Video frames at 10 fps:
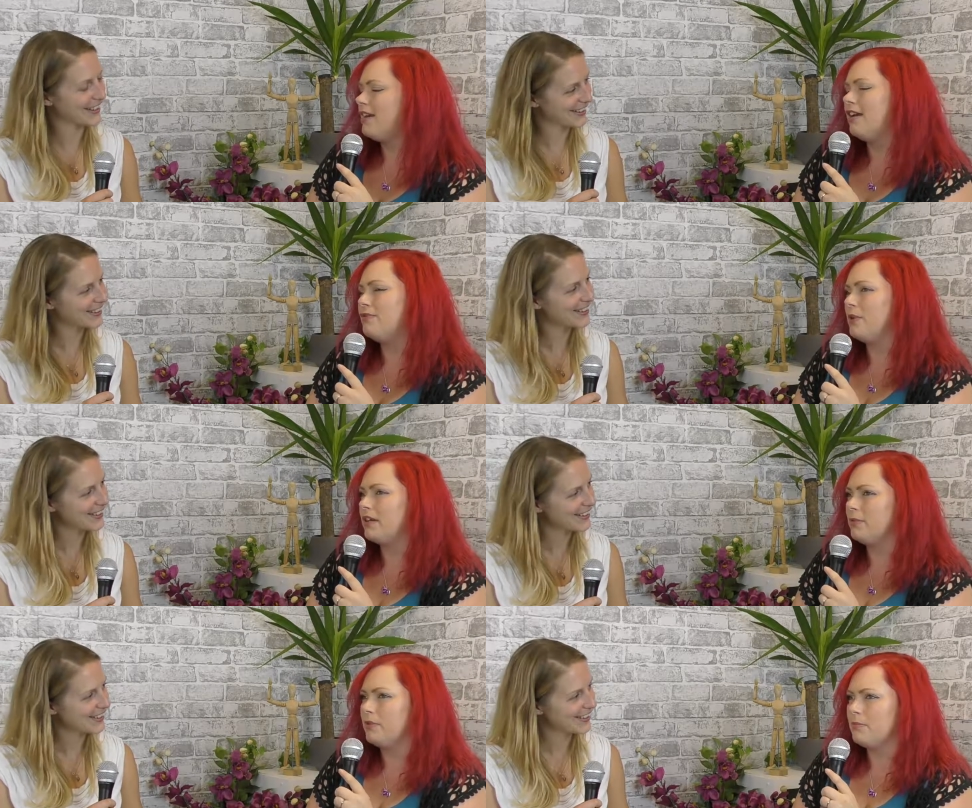Speaker 1: I, love
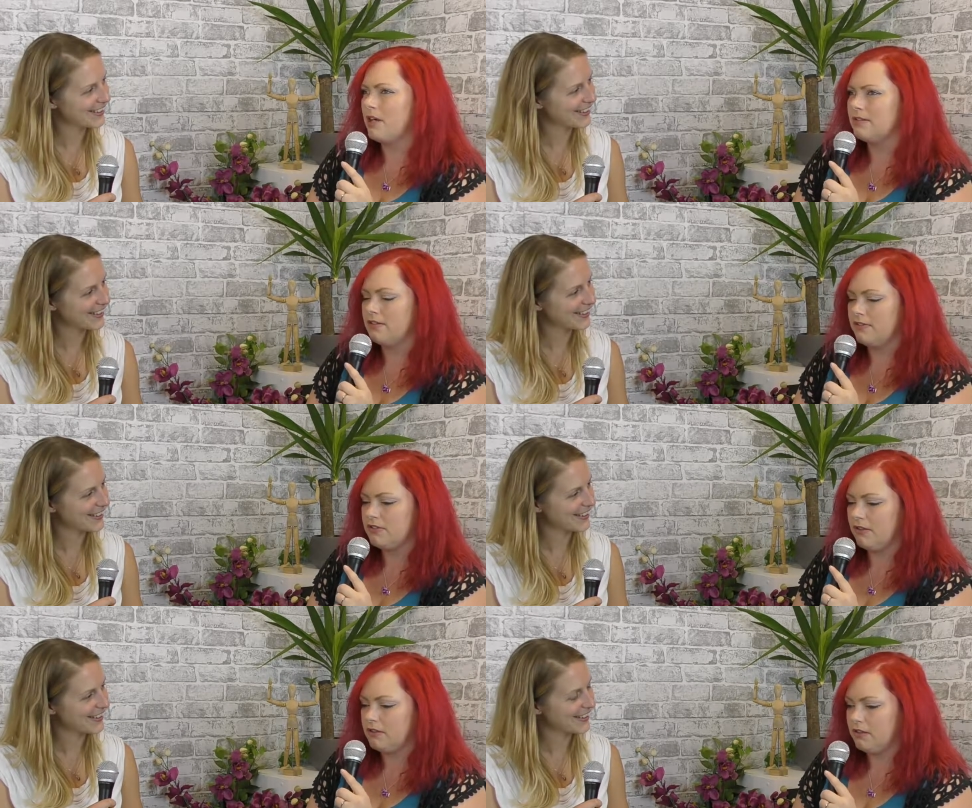working with brands and I've
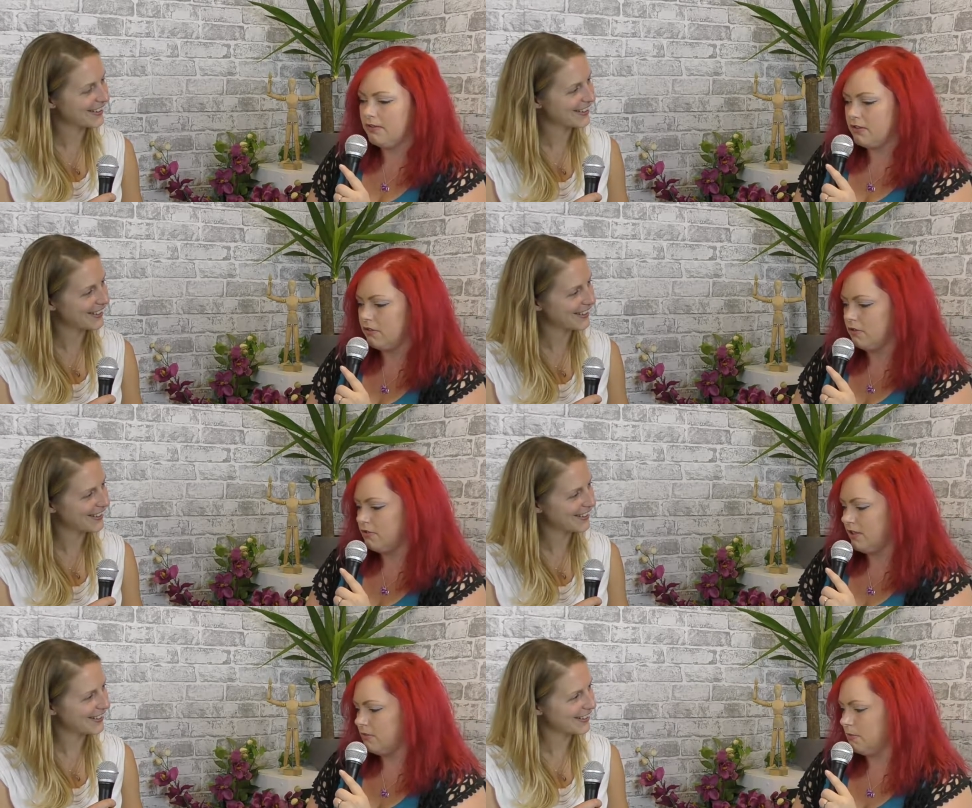signed a, I've signed a
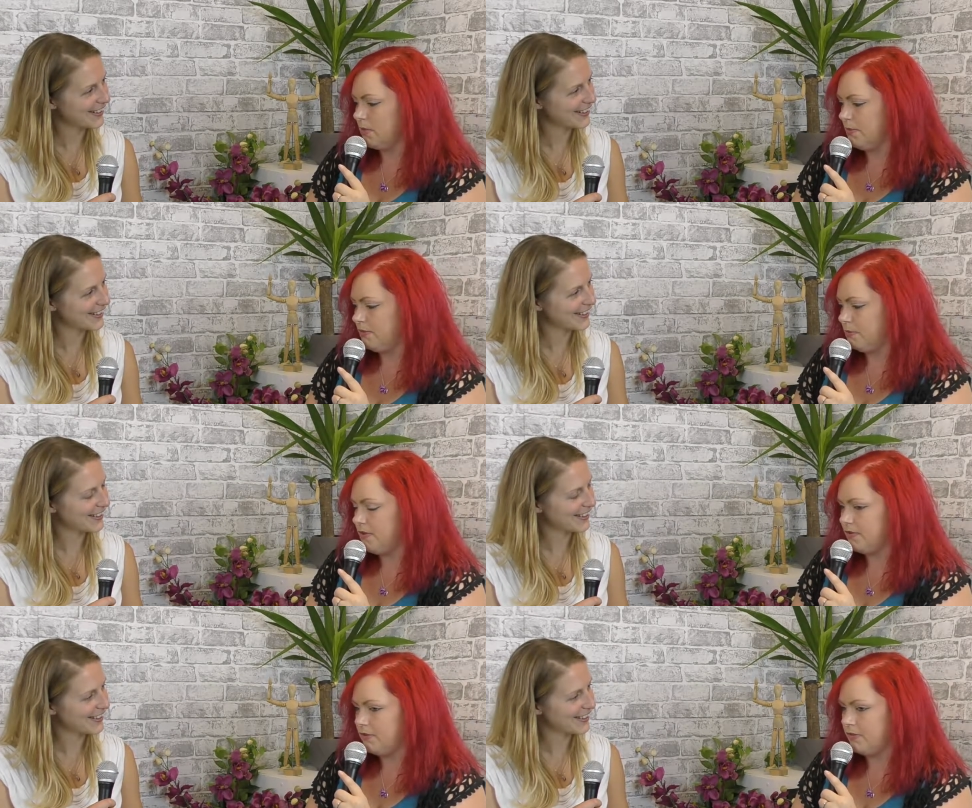contract to work with
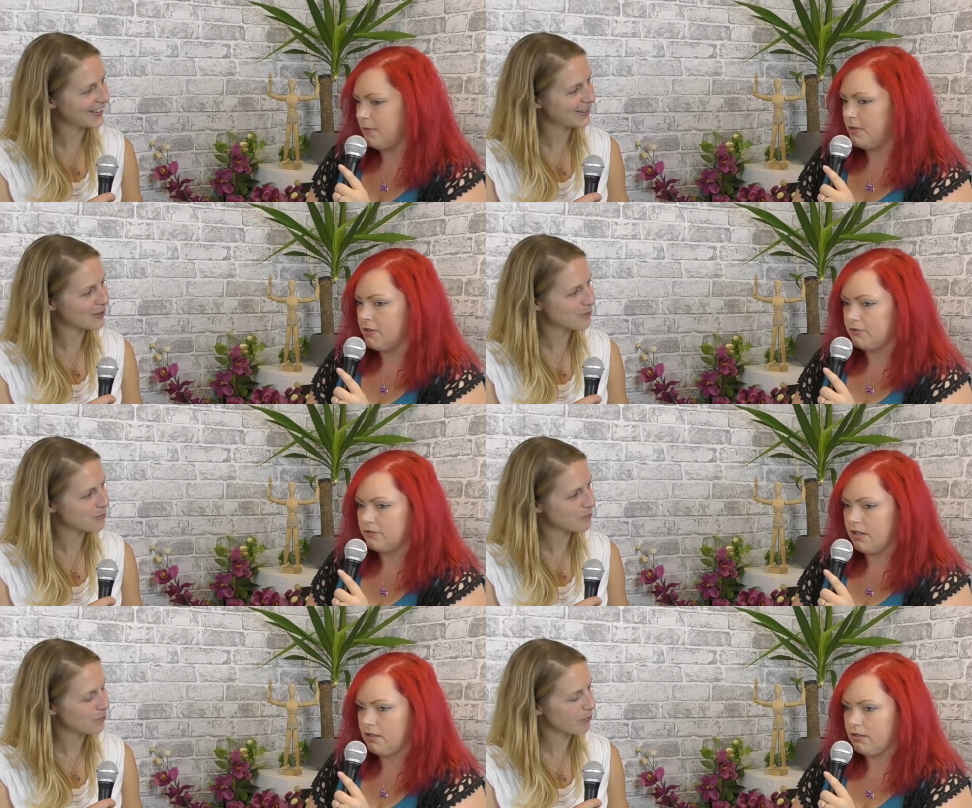with someone
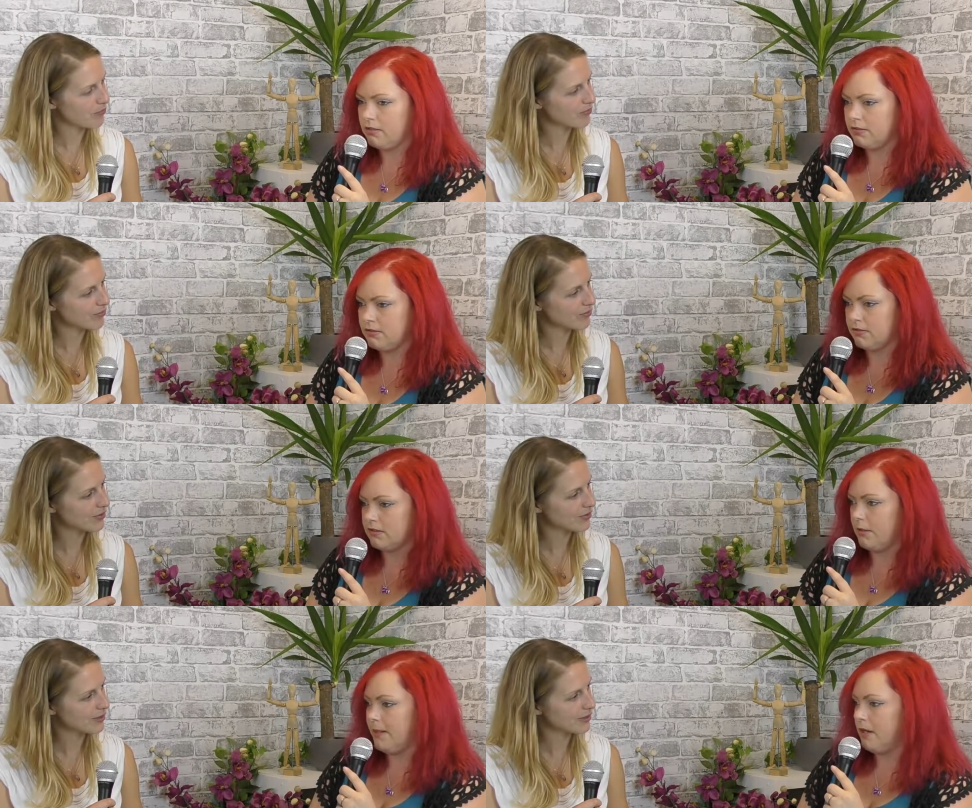else uh, that's
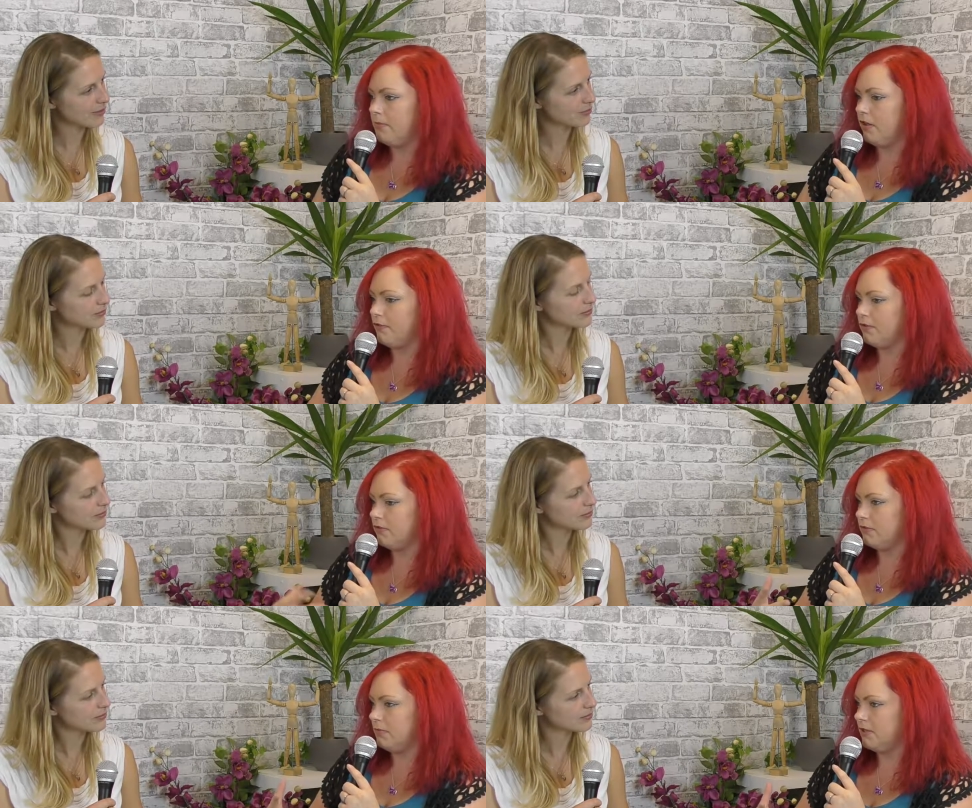that's coming up that I've got to
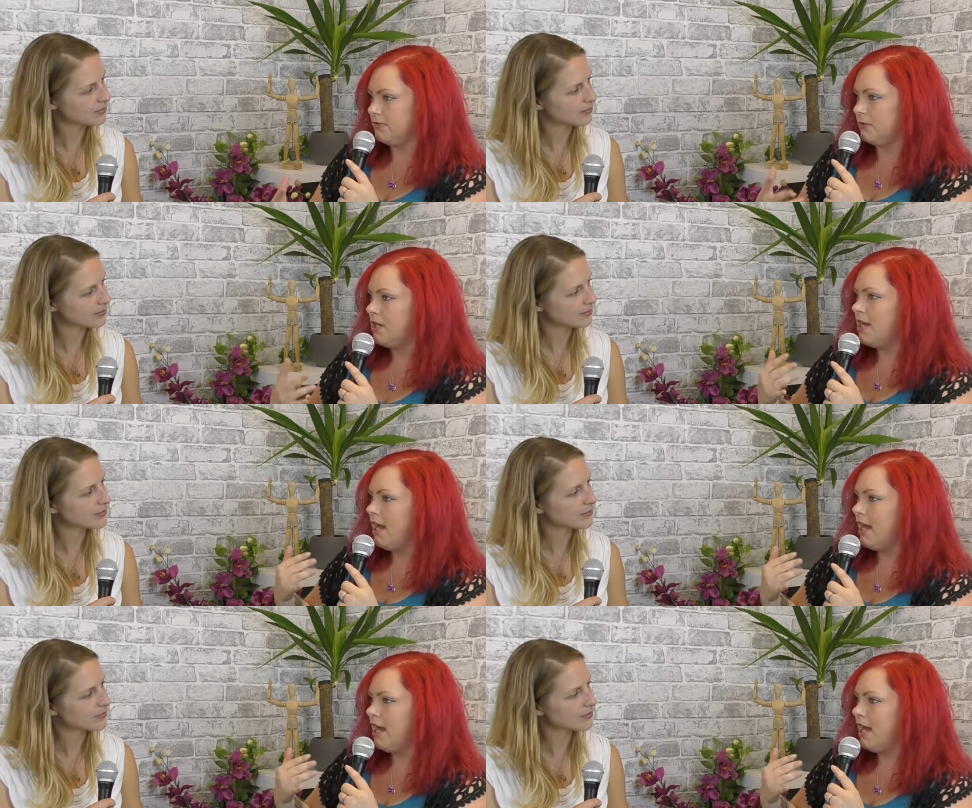do some bits for